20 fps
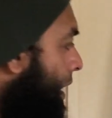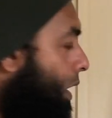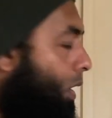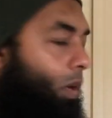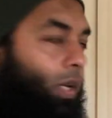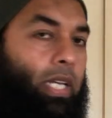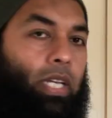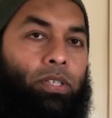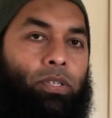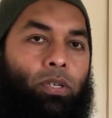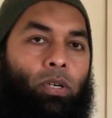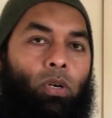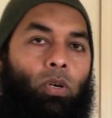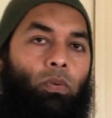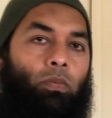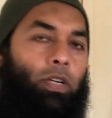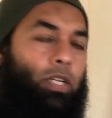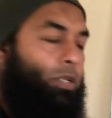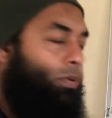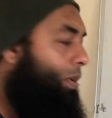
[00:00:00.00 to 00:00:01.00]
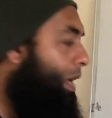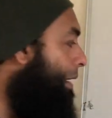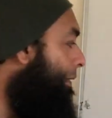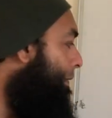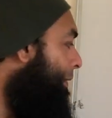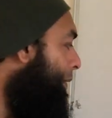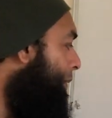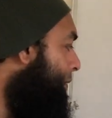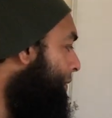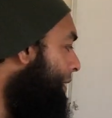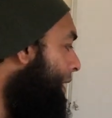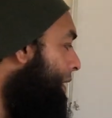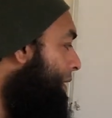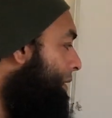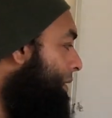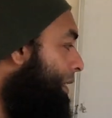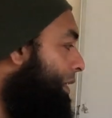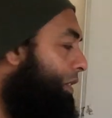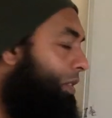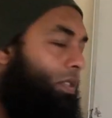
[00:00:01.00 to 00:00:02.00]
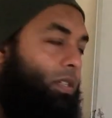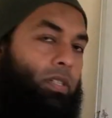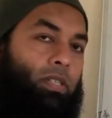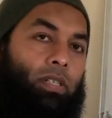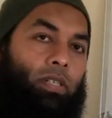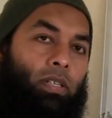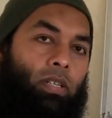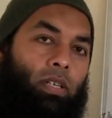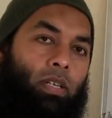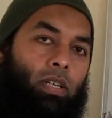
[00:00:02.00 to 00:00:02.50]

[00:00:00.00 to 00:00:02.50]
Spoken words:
Okay, so we do have few sentences.